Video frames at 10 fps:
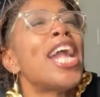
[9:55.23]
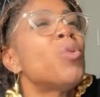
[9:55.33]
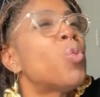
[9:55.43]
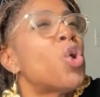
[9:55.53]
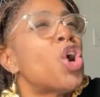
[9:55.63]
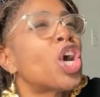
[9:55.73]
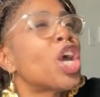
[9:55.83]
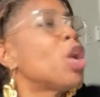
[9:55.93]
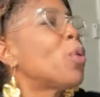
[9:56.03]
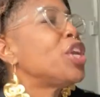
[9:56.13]
walk
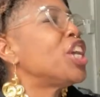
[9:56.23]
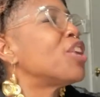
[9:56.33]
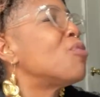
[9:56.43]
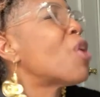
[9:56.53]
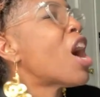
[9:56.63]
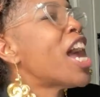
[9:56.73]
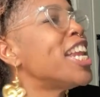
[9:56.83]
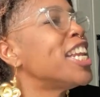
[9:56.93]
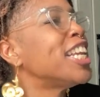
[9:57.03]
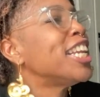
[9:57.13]
when you could run?
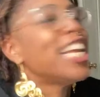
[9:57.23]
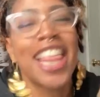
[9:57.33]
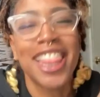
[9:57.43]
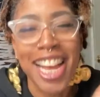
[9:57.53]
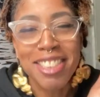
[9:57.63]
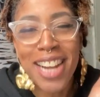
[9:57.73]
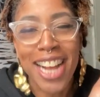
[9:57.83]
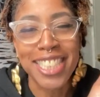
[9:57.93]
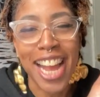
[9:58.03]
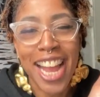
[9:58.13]
That's what
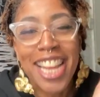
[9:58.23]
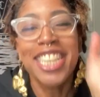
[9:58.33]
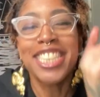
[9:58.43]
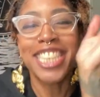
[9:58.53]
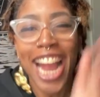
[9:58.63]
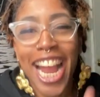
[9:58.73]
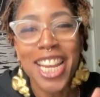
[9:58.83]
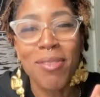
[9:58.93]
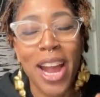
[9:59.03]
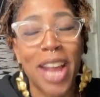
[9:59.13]
I say. So
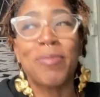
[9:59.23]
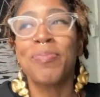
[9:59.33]
anyway,